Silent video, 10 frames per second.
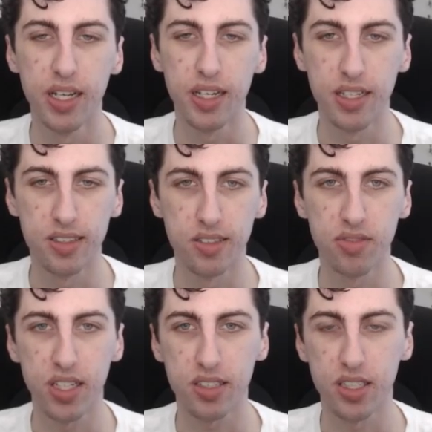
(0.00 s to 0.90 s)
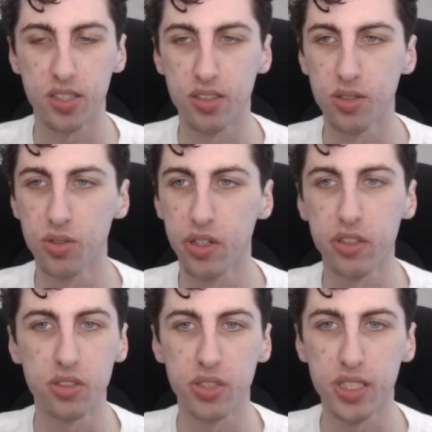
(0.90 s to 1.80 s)
and effects that are no
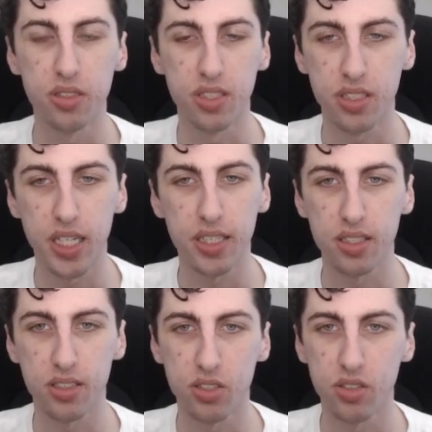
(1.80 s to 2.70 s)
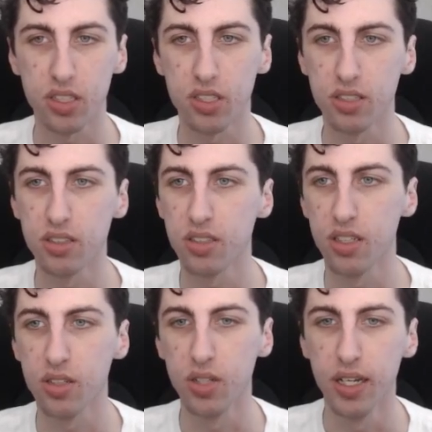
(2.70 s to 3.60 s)
longer legal in Classic Constructed.
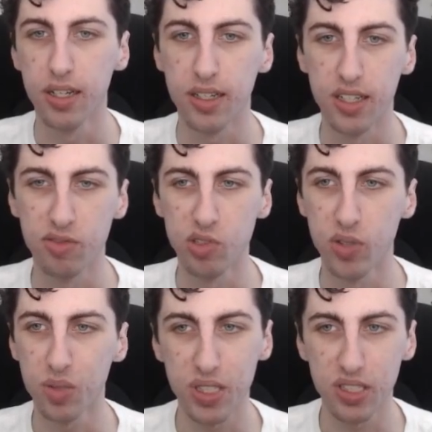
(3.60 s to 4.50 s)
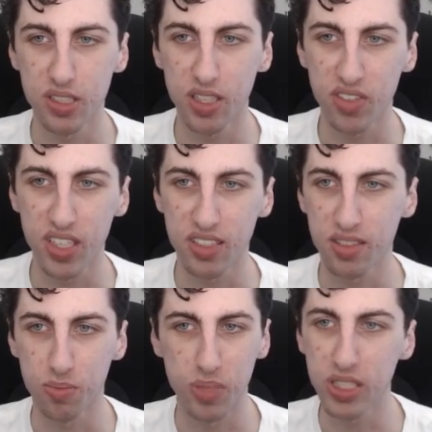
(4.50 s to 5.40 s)
So if you want to play stuff that's
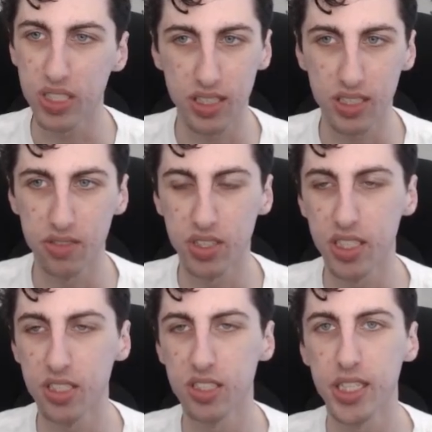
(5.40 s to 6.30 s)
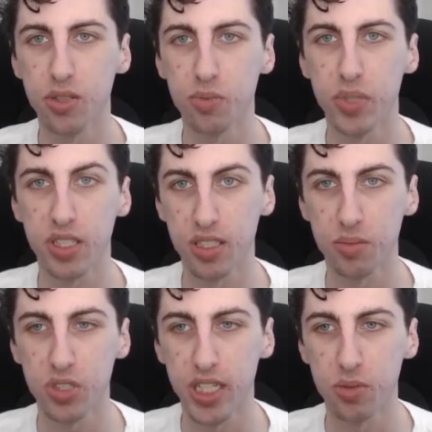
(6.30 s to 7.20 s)
basically Living Legend now, picking
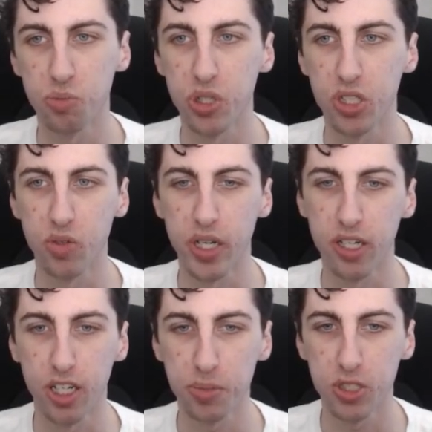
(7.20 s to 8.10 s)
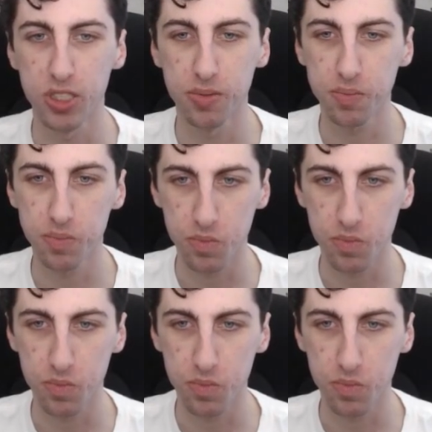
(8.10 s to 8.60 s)
up Chain would be a great option.